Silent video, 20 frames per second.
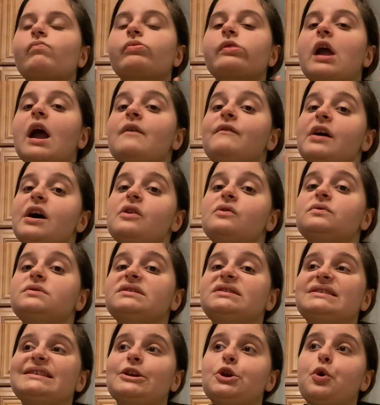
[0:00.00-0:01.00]
if I don't
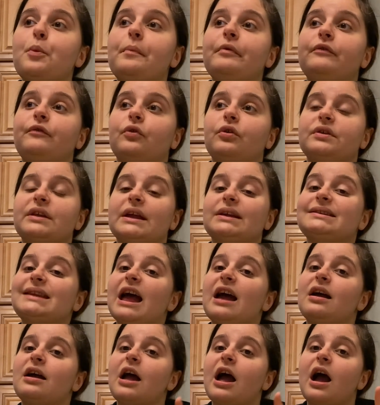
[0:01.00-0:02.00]
see you before then,
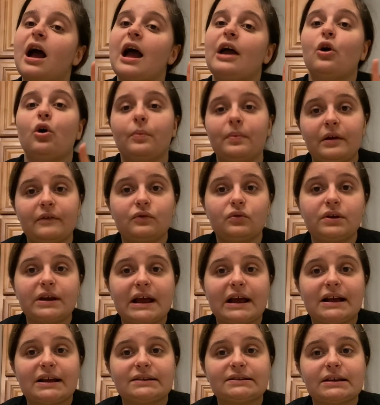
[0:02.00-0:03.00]
I hope everyone
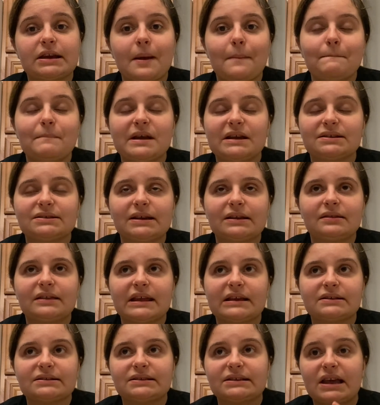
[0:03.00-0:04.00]
has an amazing
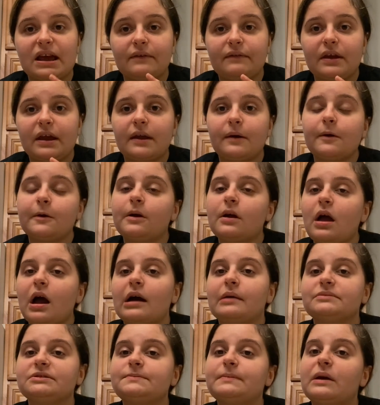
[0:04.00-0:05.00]
Thanksgiving
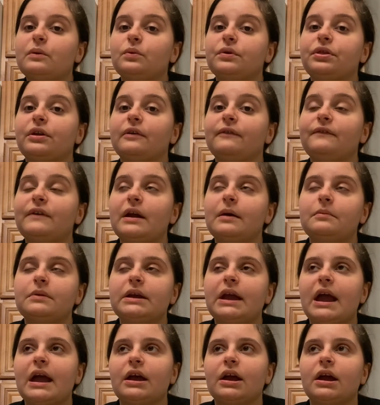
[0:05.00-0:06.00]
spent with their
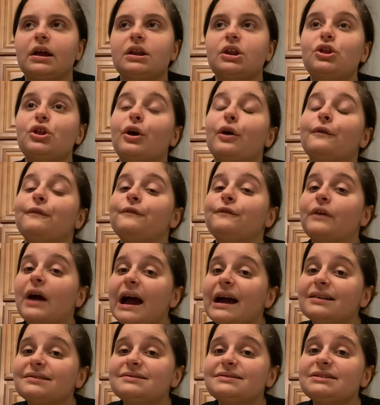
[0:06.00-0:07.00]
family and their
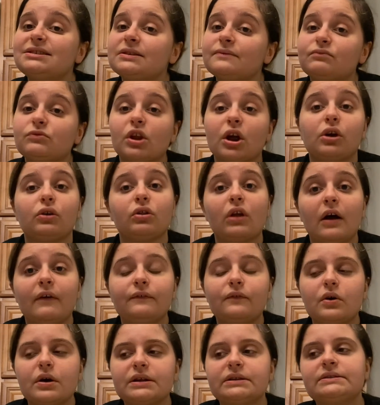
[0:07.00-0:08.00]
friends, their loved
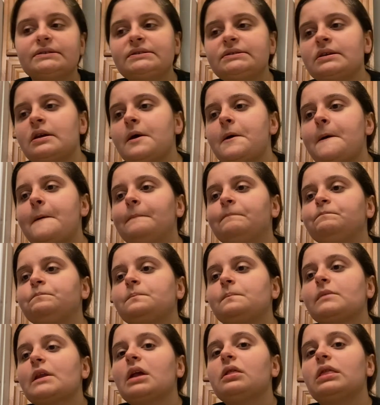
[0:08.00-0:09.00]
ones.
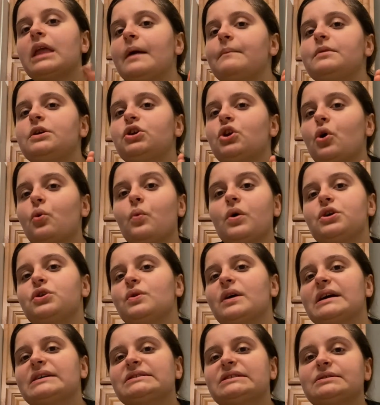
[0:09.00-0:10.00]
Let me know what you
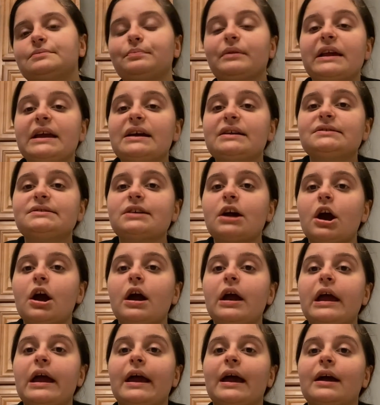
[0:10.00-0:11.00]
guys' plans are,
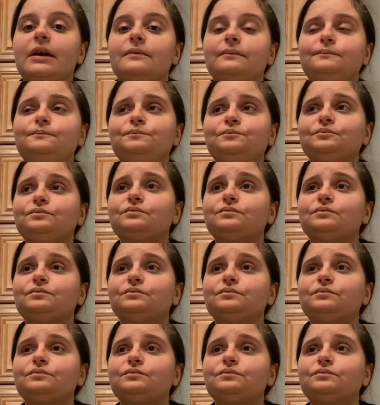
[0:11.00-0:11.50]
and